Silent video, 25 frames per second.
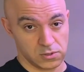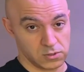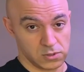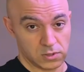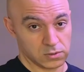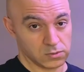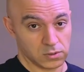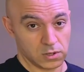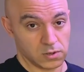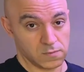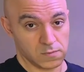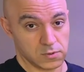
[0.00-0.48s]

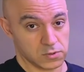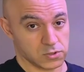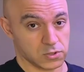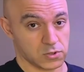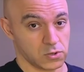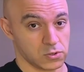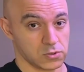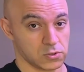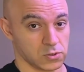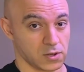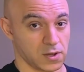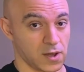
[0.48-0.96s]
don't know what's
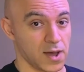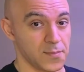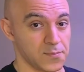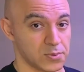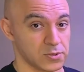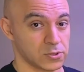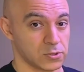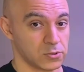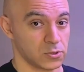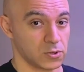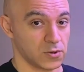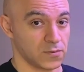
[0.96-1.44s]
going to
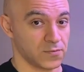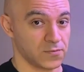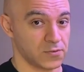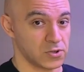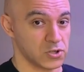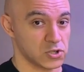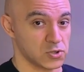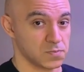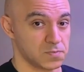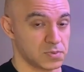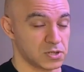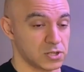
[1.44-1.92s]
happen to your
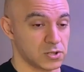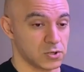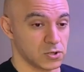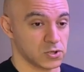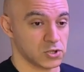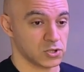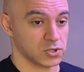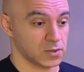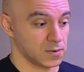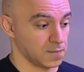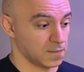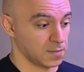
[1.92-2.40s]
fish
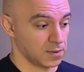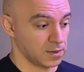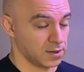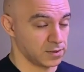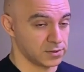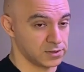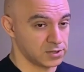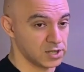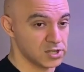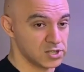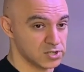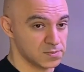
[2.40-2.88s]
because
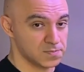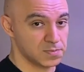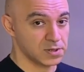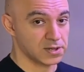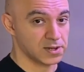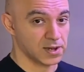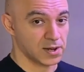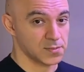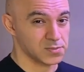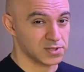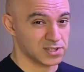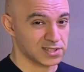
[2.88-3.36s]
this
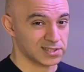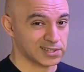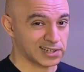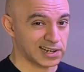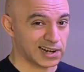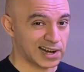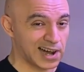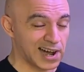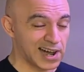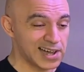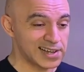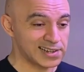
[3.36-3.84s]
becomes in
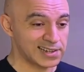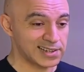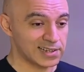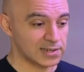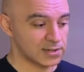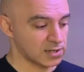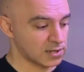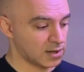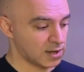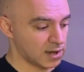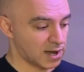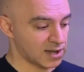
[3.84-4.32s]

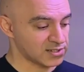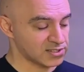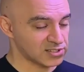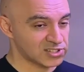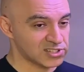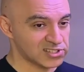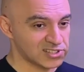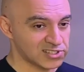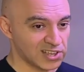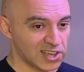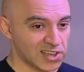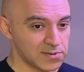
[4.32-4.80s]
highly
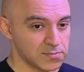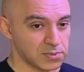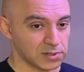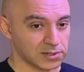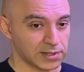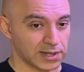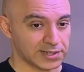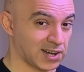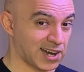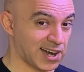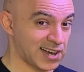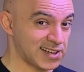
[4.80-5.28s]

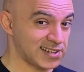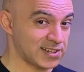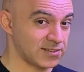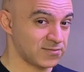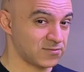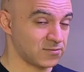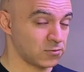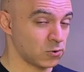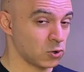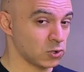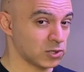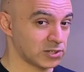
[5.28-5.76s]
unstable and highly
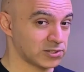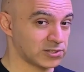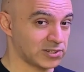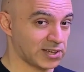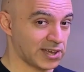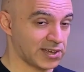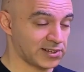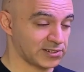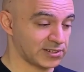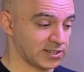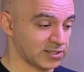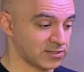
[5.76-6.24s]

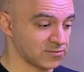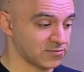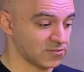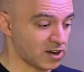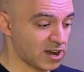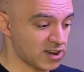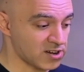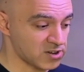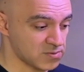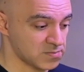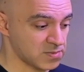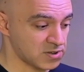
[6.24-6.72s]
volatile
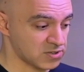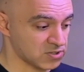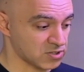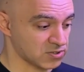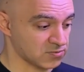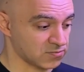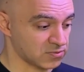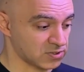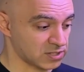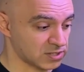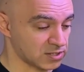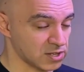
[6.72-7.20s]

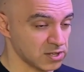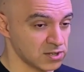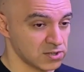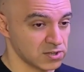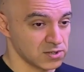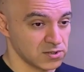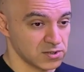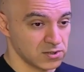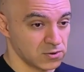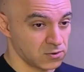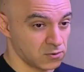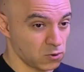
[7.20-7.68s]
environments with
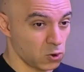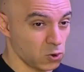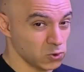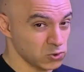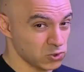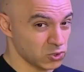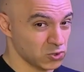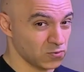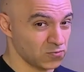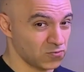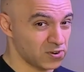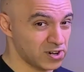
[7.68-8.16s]

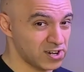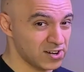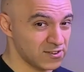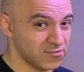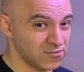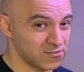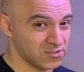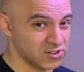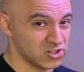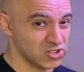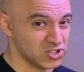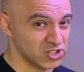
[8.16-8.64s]
also very
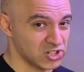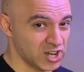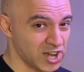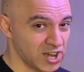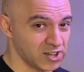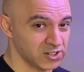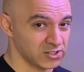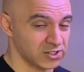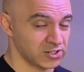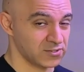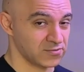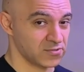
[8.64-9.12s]

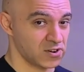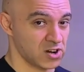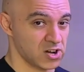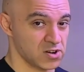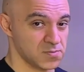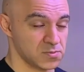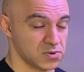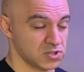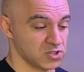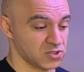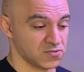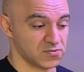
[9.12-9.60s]
fragile
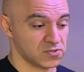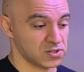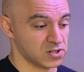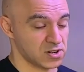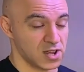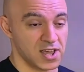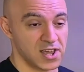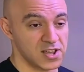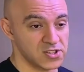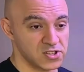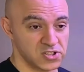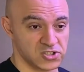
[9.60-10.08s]
environments where
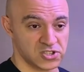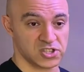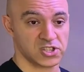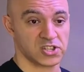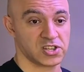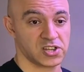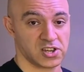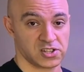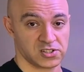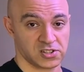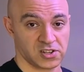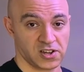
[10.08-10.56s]
anything
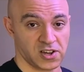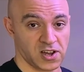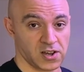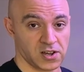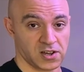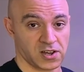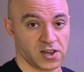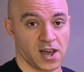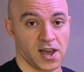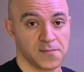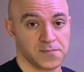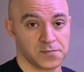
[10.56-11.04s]
can
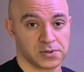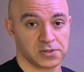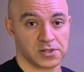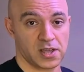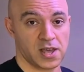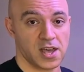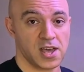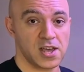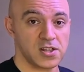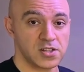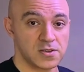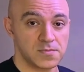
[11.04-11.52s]
happen
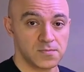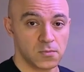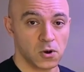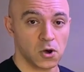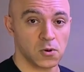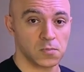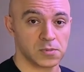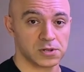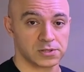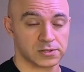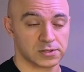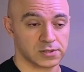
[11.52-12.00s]
any
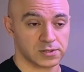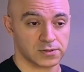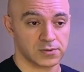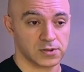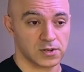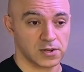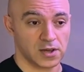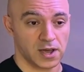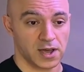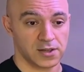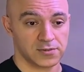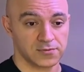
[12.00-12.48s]
moment,
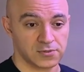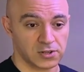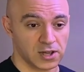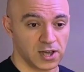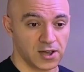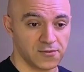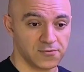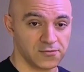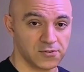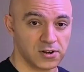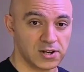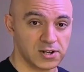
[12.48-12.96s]
and we
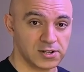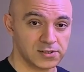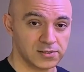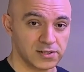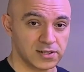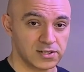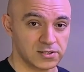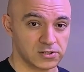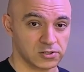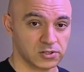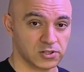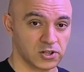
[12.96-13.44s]
have very
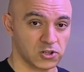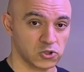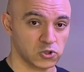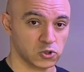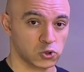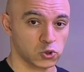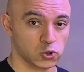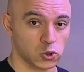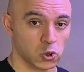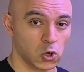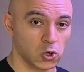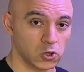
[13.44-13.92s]
little
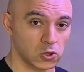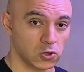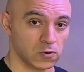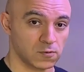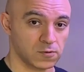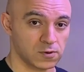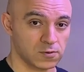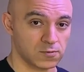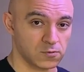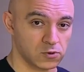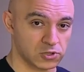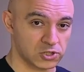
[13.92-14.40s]
control
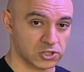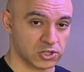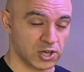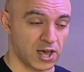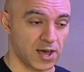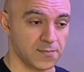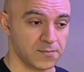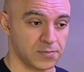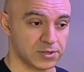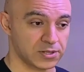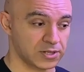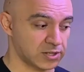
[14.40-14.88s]
over what's
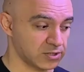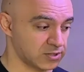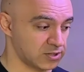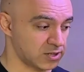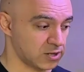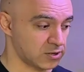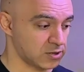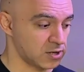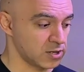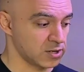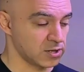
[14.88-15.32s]
happening there.